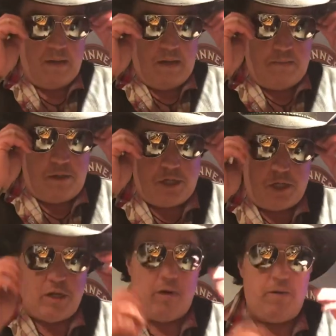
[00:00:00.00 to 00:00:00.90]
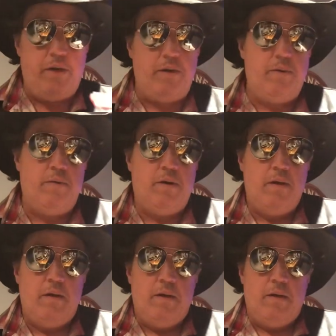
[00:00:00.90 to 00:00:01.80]
I'm just showing you,
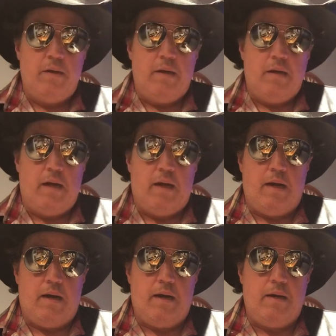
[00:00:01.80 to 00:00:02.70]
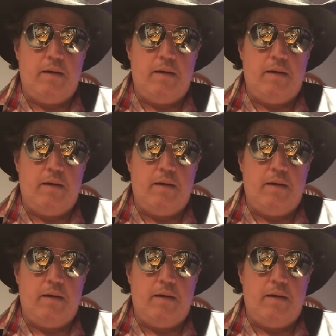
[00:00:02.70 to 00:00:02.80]
uh,